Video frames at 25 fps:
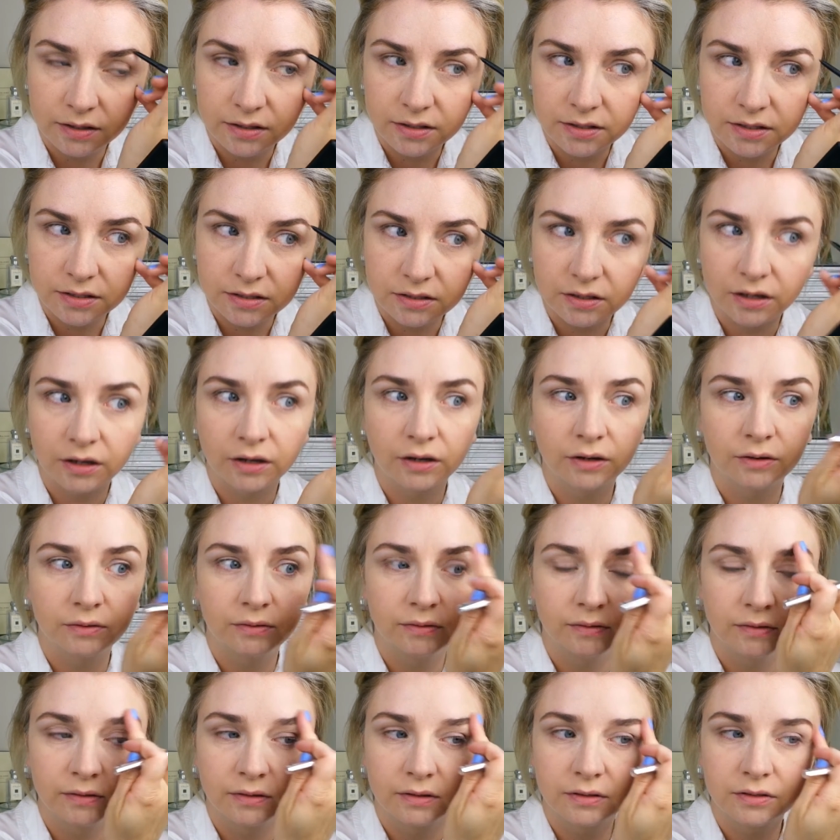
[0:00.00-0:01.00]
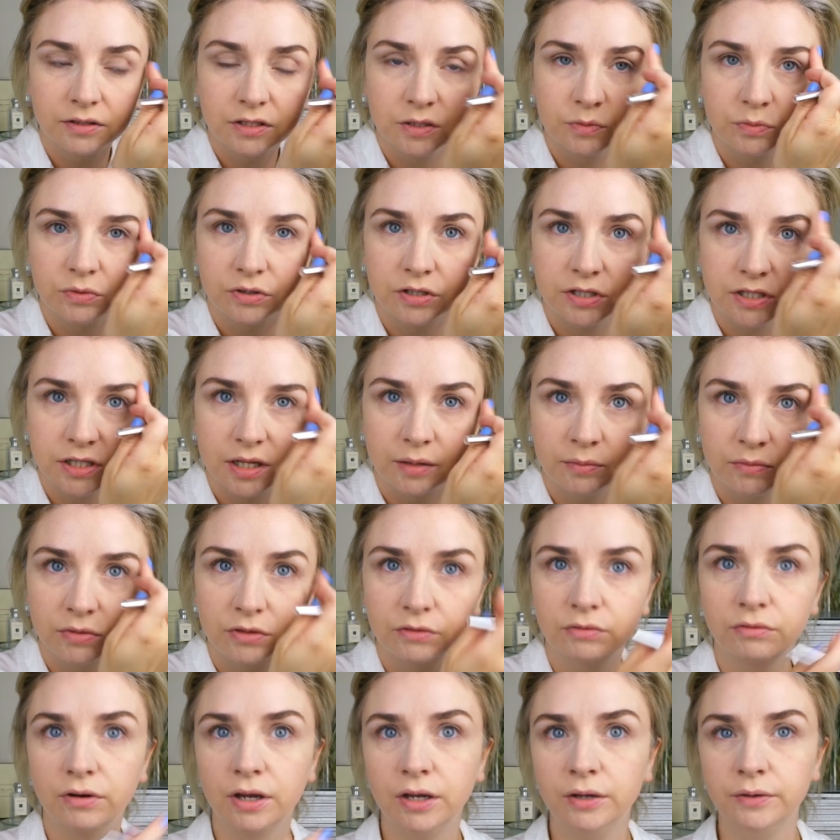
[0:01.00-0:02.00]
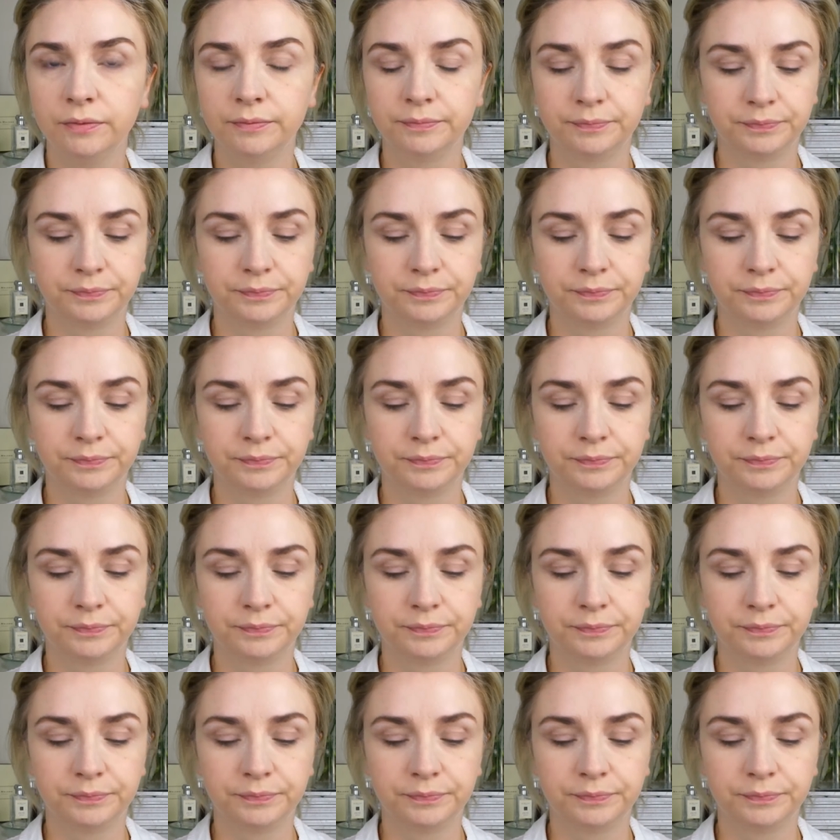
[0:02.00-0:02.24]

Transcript: So just brush them through.